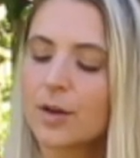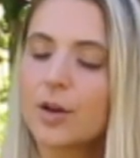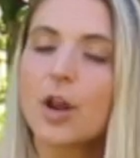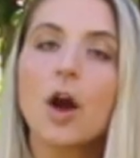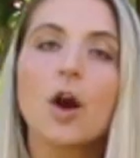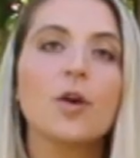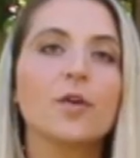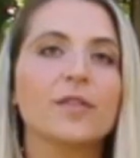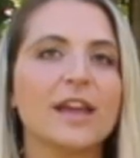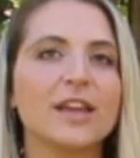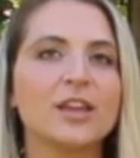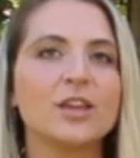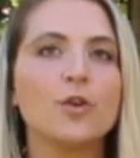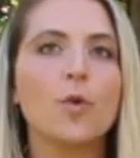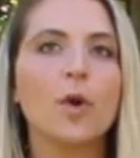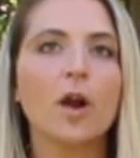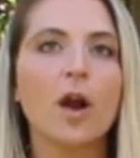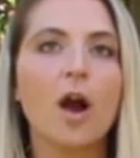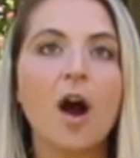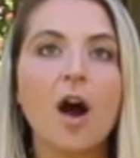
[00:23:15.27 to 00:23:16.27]
Know that
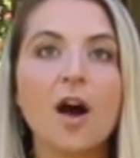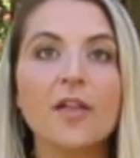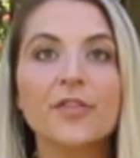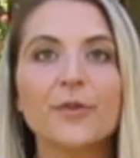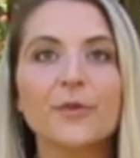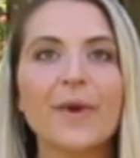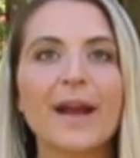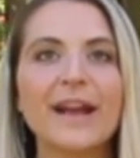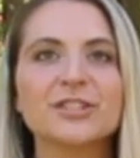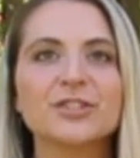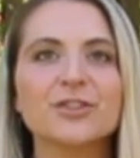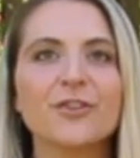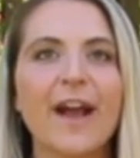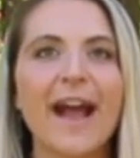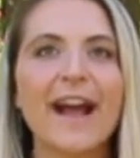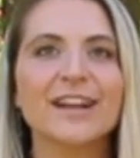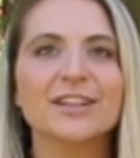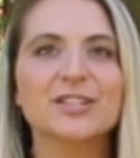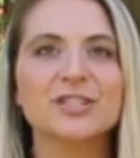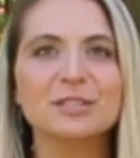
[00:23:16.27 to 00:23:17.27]
you are on the right
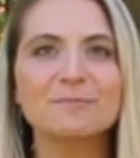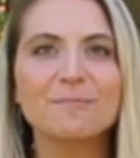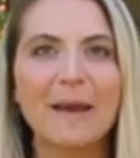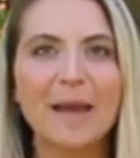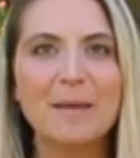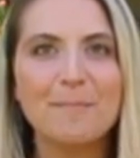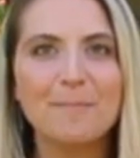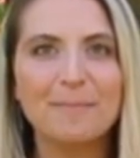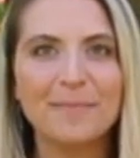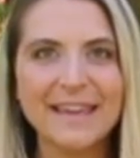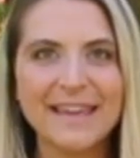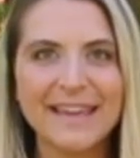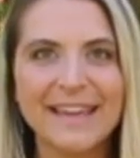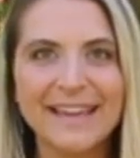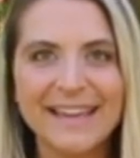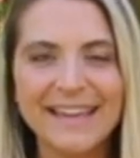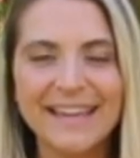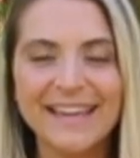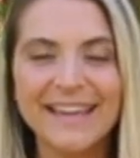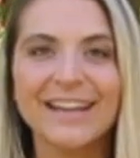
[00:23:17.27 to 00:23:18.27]
track just by
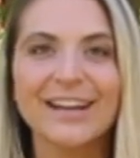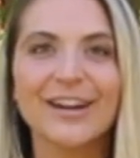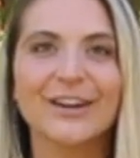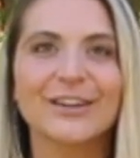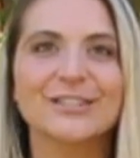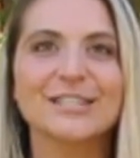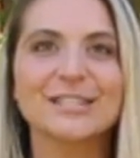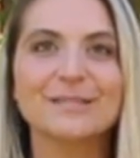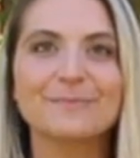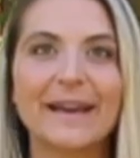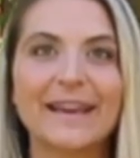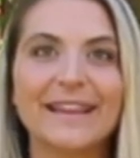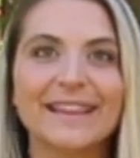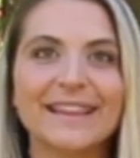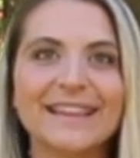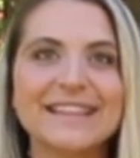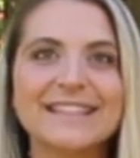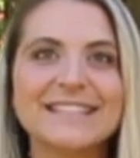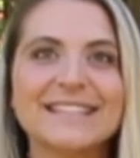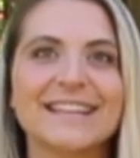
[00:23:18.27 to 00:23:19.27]
being here, just by
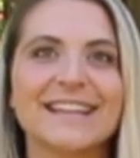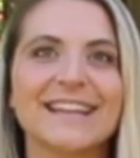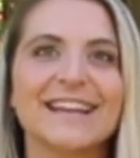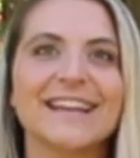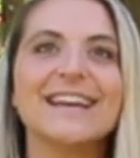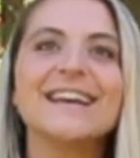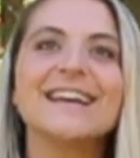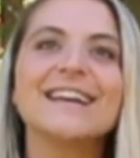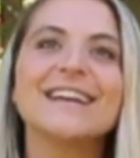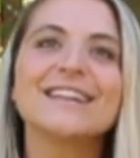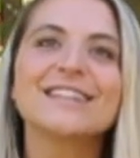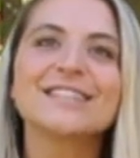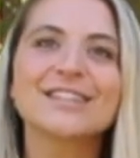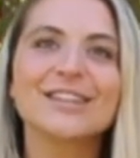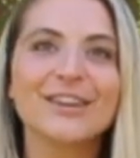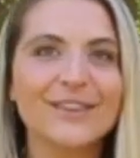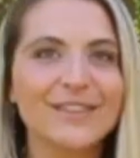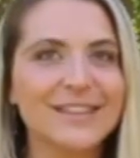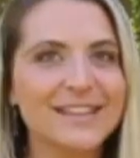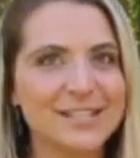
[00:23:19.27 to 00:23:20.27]
listening
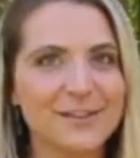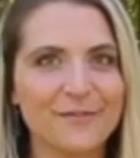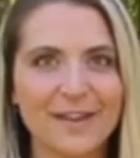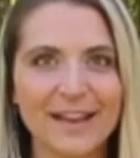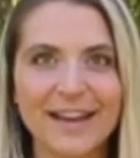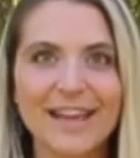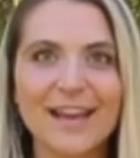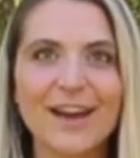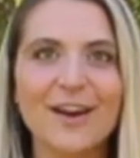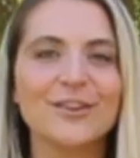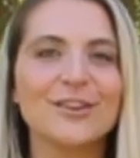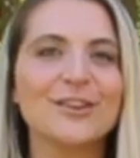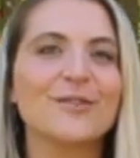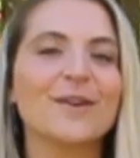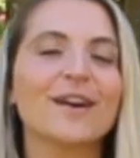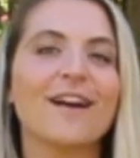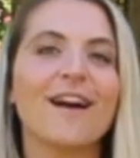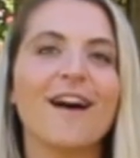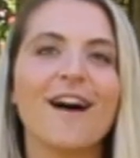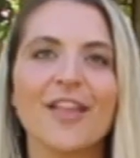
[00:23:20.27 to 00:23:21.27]
to this video. You
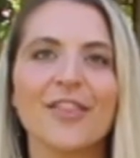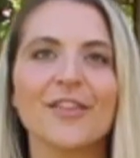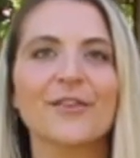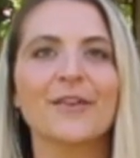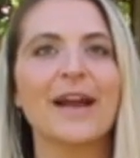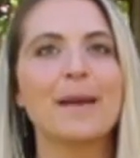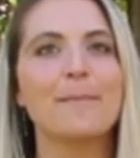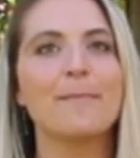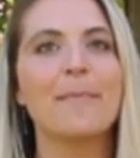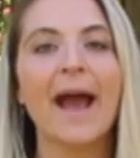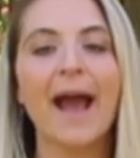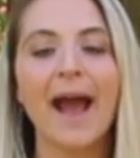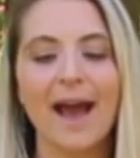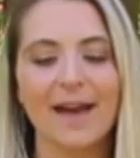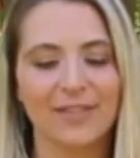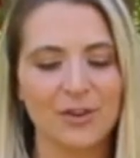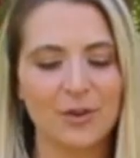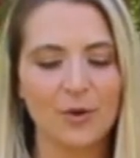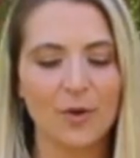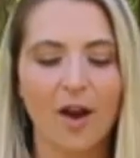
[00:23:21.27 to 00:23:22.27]
are on the right
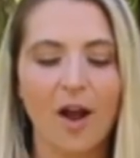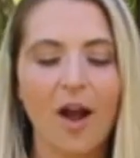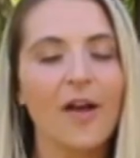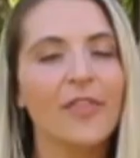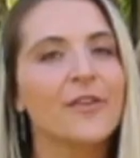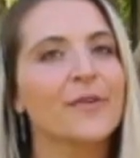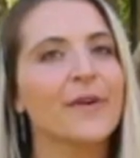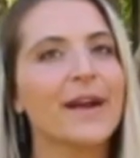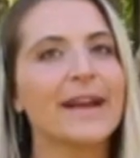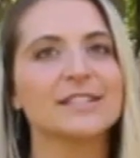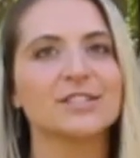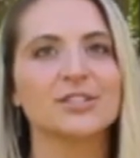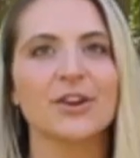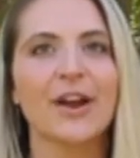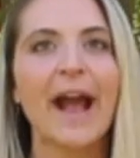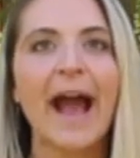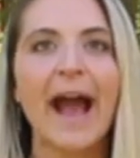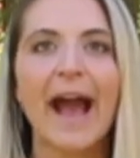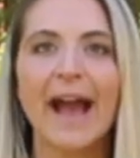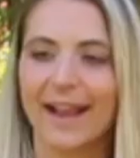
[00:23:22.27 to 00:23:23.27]
path, you are on the right
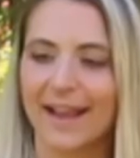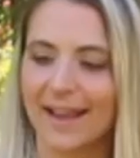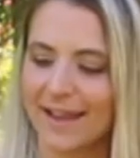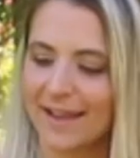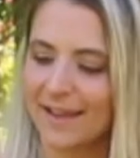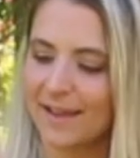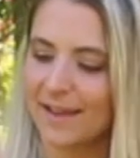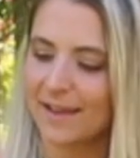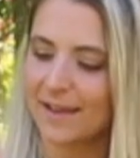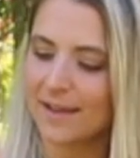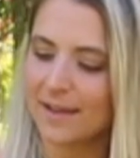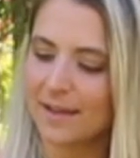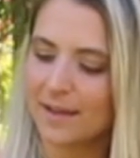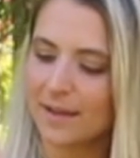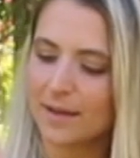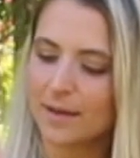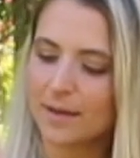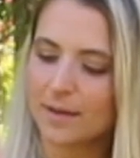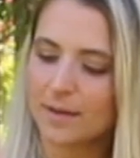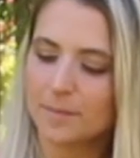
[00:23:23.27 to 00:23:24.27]
track.
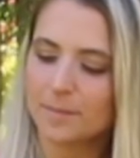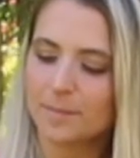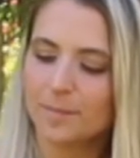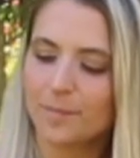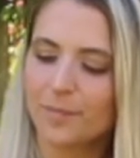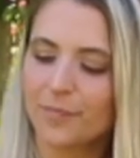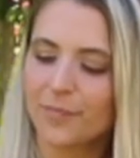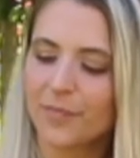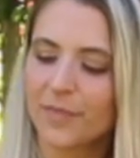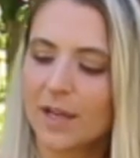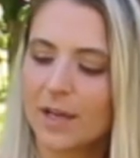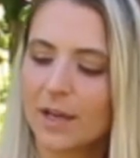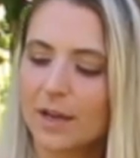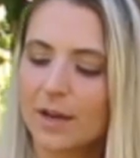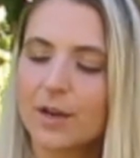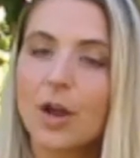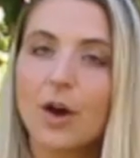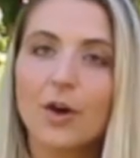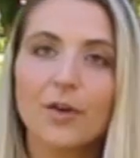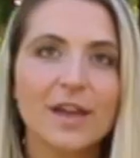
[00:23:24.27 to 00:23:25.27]

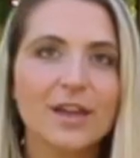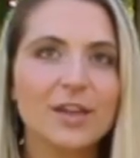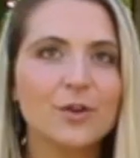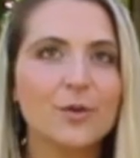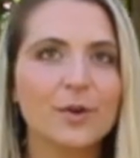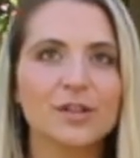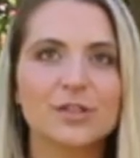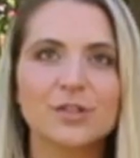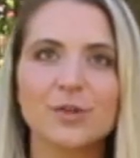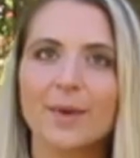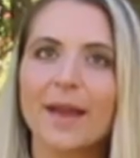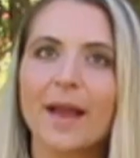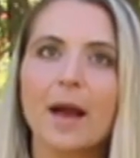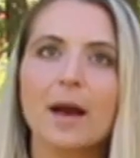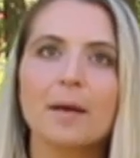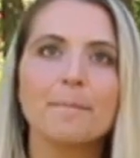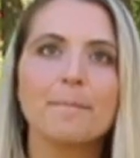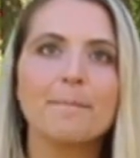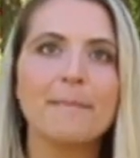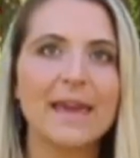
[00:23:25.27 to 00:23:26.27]
Know that you are doing
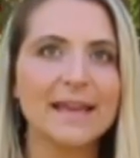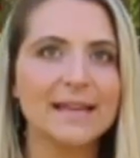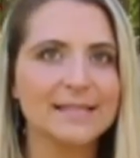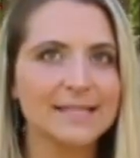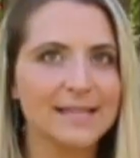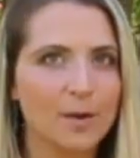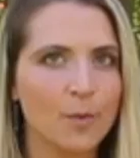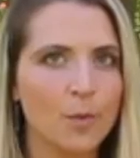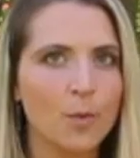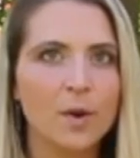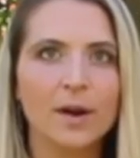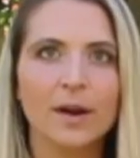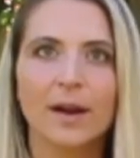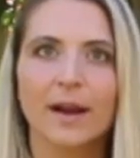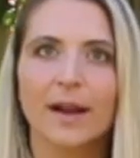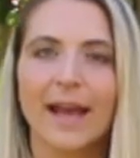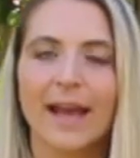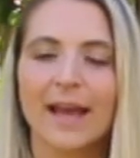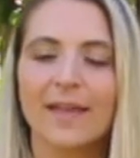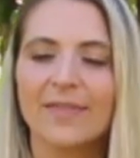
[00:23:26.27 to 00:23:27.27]
amazing
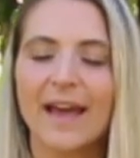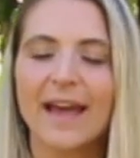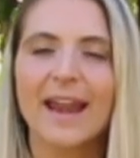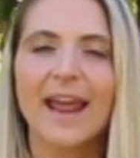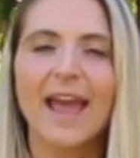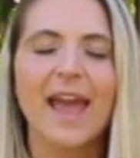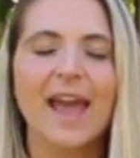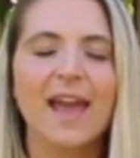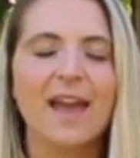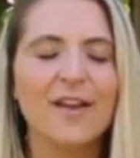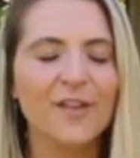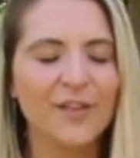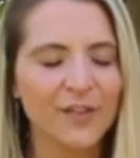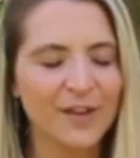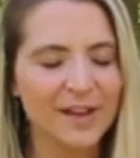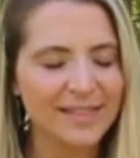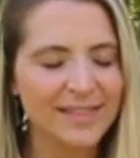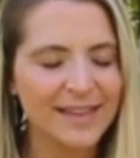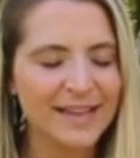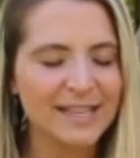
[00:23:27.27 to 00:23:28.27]
work and that
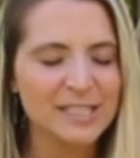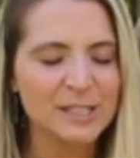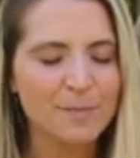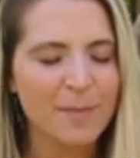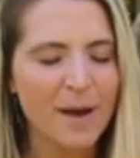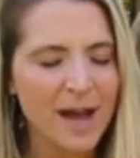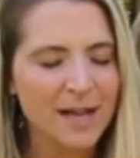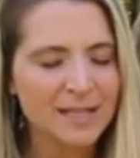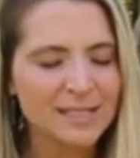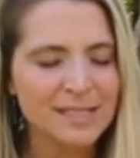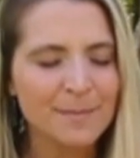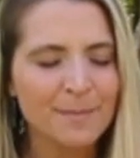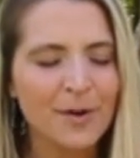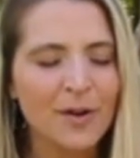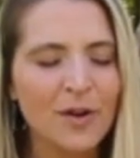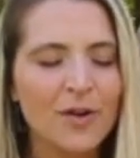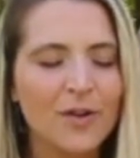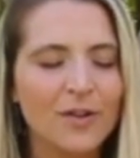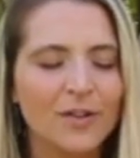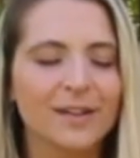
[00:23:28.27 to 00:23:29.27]
everything is
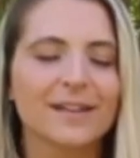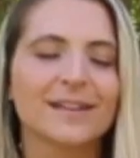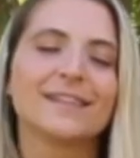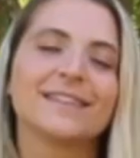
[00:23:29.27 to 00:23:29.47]
possible